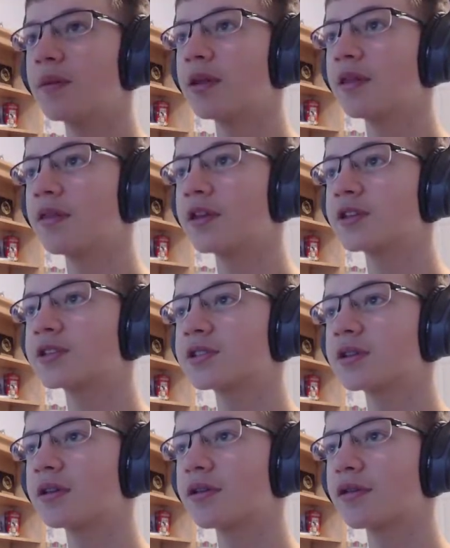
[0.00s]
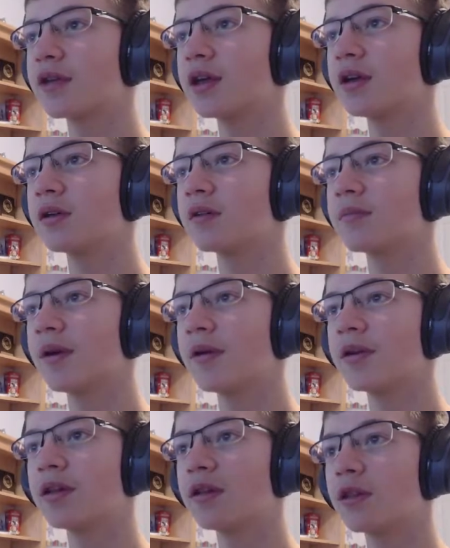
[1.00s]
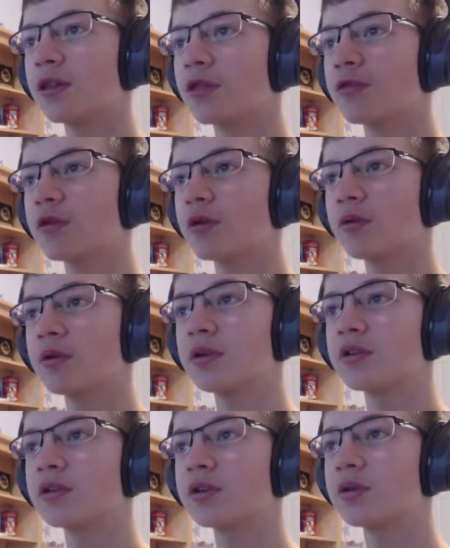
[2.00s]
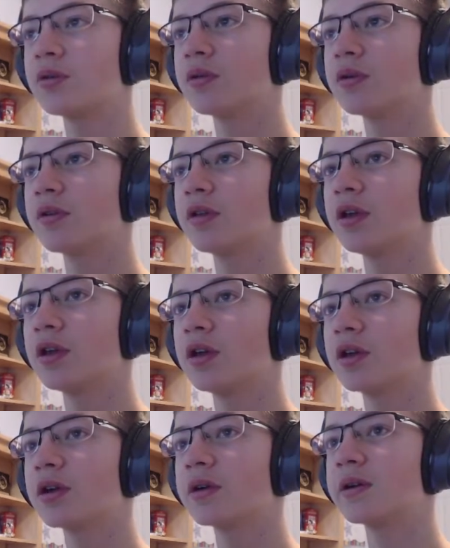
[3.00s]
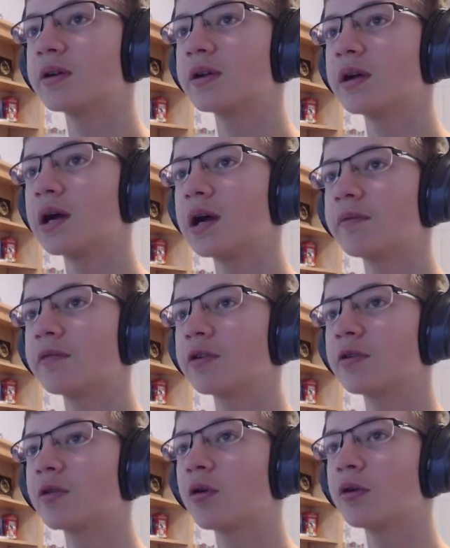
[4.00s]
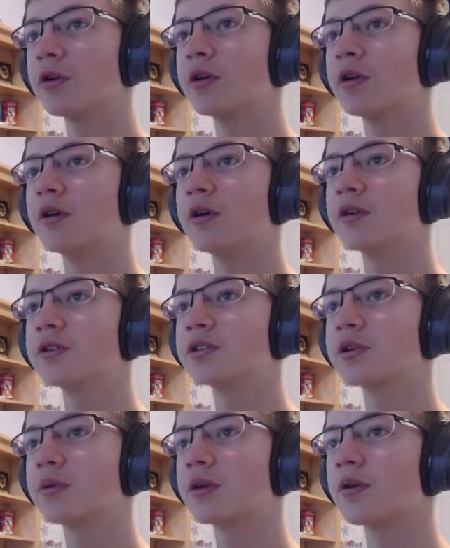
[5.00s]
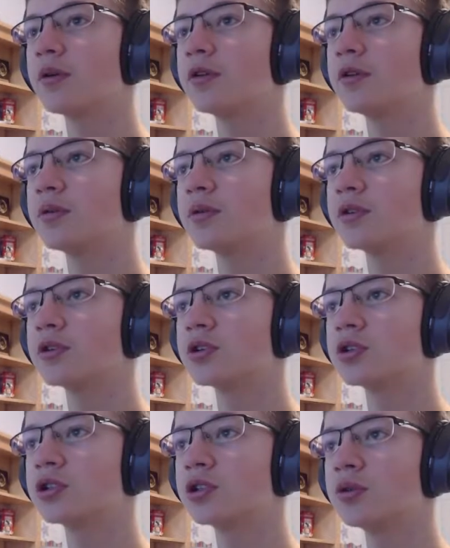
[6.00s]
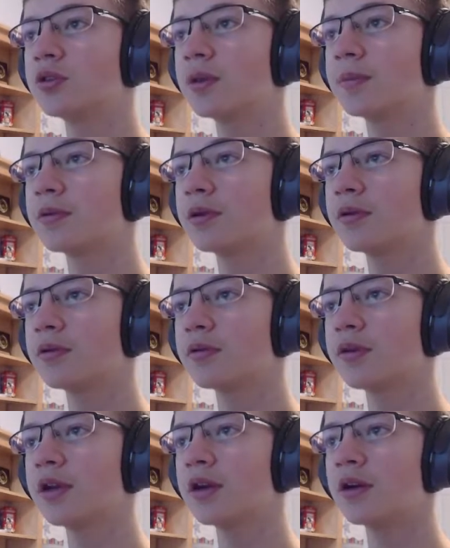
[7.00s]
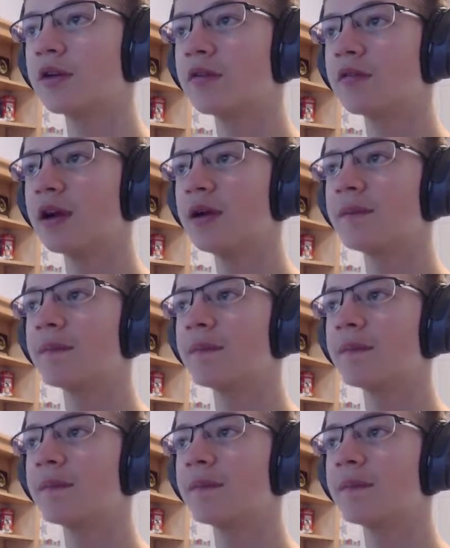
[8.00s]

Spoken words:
this pellet through to the little holder. So we're going to shoot the blue through here, right?